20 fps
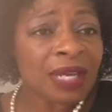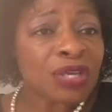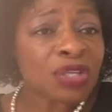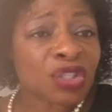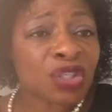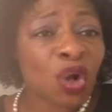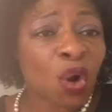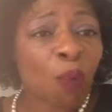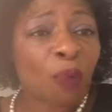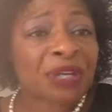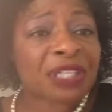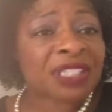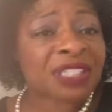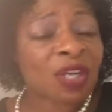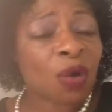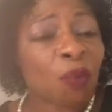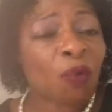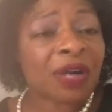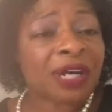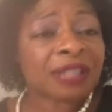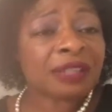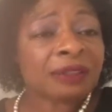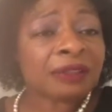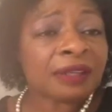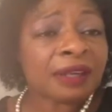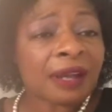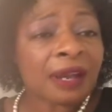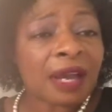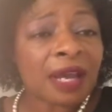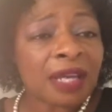So when someone
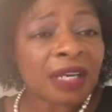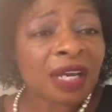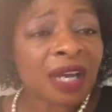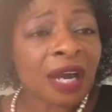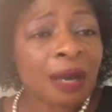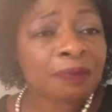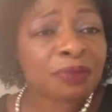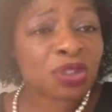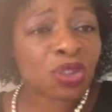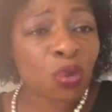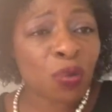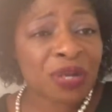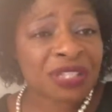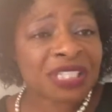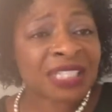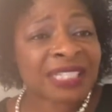comes to a